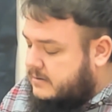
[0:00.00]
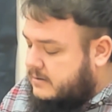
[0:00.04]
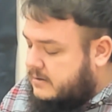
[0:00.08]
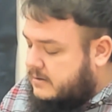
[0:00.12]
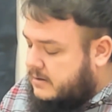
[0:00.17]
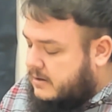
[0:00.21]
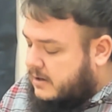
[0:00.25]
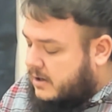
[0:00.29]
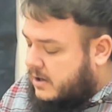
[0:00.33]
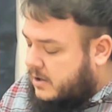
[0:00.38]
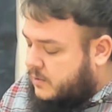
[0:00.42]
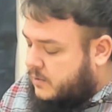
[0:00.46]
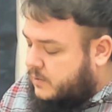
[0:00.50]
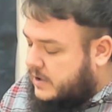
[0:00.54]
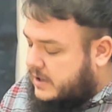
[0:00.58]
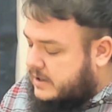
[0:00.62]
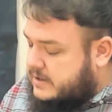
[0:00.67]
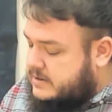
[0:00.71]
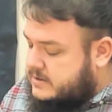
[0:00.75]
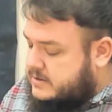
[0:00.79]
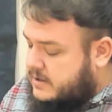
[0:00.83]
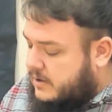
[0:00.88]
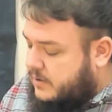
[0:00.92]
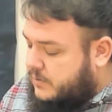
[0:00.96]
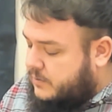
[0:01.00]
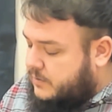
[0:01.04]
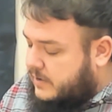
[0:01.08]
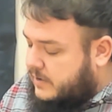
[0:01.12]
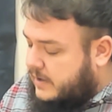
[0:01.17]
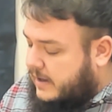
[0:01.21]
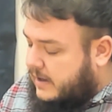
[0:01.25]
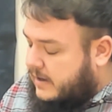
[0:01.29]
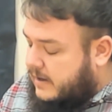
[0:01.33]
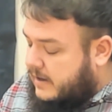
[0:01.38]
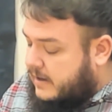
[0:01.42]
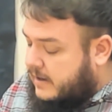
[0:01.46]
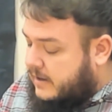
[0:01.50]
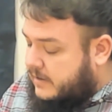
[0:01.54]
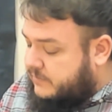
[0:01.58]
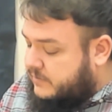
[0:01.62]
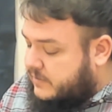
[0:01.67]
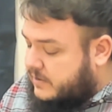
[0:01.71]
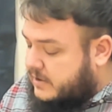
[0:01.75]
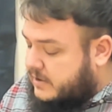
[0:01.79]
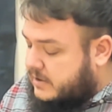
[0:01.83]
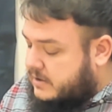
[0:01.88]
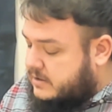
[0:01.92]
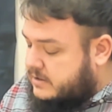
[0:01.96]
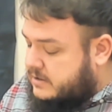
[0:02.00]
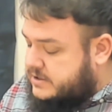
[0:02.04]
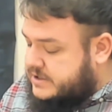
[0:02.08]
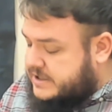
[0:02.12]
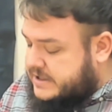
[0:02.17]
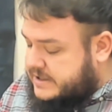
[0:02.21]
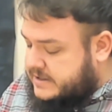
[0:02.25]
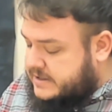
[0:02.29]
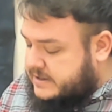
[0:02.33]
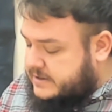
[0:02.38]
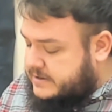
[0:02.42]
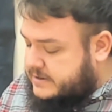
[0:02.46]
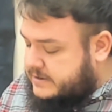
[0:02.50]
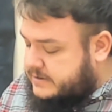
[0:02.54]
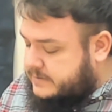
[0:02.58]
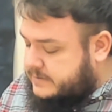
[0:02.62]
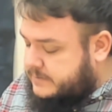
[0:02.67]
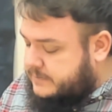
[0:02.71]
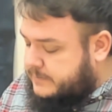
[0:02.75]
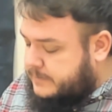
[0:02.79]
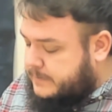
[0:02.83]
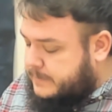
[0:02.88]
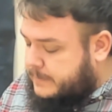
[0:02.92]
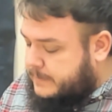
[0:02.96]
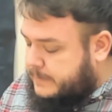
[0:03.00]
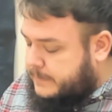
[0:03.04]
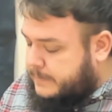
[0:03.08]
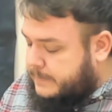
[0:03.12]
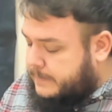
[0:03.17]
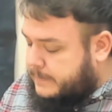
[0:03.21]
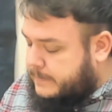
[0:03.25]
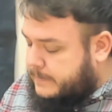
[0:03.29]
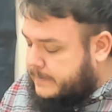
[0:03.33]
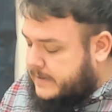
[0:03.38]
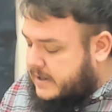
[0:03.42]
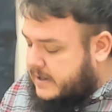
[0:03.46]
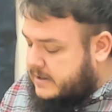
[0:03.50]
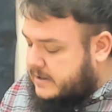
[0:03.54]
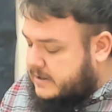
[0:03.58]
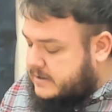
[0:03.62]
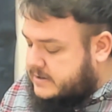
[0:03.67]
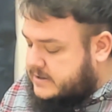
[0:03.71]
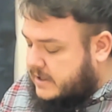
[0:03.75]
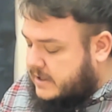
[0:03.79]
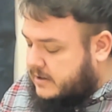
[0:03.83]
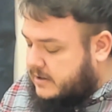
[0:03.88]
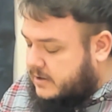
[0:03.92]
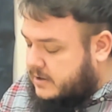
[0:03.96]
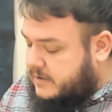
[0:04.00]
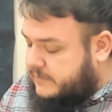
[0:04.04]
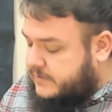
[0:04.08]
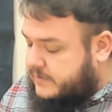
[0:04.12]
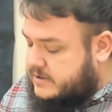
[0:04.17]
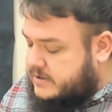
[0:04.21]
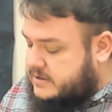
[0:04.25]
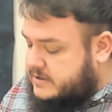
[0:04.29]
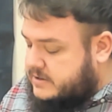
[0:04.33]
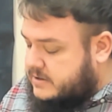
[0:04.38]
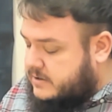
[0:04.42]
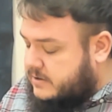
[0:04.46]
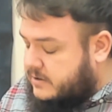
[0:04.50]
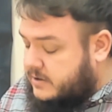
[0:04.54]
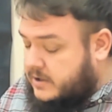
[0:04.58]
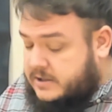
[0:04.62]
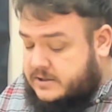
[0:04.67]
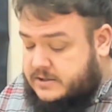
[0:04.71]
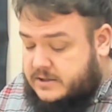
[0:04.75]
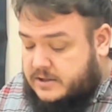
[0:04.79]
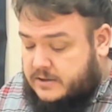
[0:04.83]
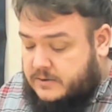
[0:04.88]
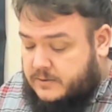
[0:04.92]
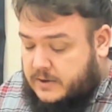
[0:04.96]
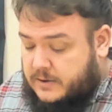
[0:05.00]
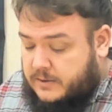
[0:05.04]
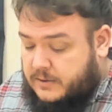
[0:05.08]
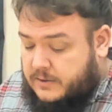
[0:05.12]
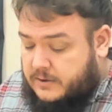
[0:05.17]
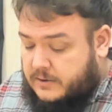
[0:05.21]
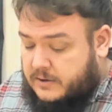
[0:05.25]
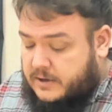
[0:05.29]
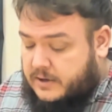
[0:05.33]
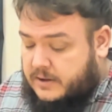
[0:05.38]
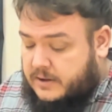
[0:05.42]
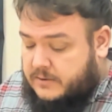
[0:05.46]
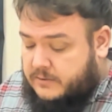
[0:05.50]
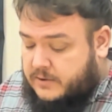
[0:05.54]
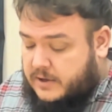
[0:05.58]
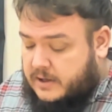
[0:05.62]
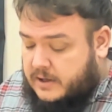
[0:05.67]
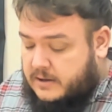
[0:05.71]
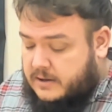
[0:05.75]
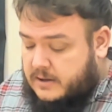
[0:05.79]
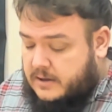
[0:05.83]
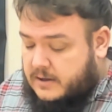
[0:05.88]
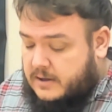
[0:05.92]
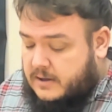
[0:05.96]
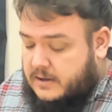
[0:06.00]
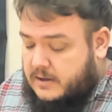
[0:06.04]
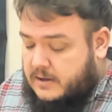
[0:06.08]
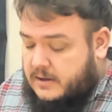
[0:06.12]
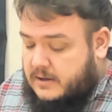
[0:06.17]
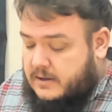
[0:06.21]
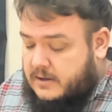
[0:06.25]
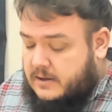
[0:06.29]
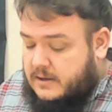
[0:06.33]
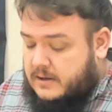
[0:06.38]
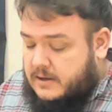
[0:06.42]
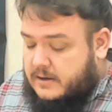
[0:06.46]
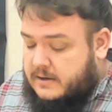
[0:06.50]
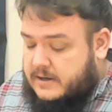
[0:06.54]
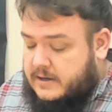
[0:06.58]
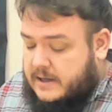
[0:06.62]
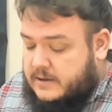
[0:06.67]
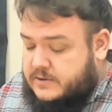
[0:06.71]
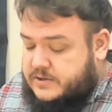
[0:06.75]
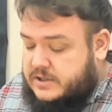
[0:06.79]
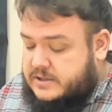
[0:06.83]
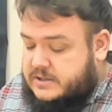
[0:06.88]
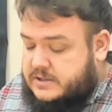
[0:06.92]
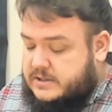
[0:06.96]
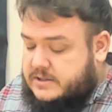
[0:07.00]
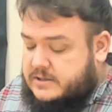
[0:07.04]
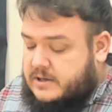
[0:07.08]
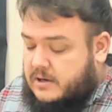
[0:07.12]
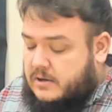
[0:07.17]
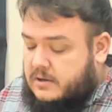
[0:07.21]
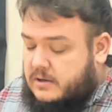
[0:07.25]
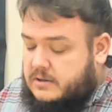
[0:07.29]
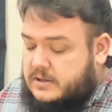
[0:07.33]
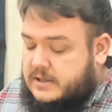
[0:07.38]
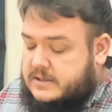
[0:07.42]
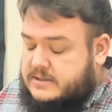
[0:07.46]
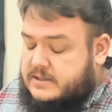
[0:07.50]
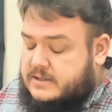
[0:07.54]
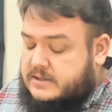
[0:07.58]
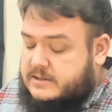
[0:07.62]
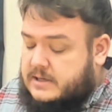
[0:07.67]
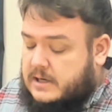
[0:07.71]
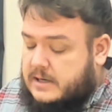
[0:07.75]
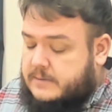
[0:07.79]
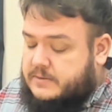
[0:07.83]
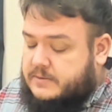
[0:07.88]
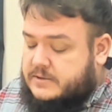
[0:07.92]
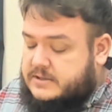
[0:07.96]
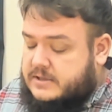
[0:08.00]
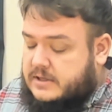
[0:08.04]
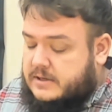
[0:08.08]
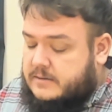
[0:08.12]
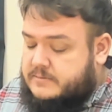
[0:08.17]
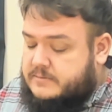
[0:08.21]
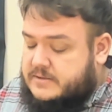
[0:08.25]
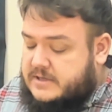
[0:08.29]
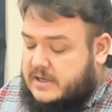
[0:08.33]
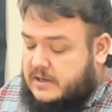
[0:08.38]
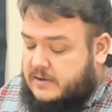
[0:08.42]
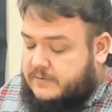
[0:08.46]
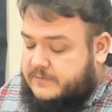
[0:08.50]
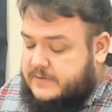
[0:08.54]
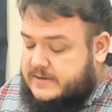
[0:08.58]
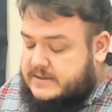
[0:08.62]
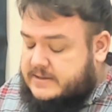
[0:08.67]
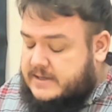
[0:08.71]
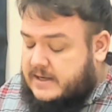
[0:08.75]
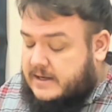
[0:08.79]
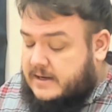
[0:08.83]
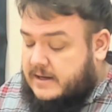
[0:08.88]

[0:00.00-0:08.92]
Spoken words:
Always, only, ever Jesus. Take a look at verses 32 and 33. Now Jesus called his disciples to himself and said,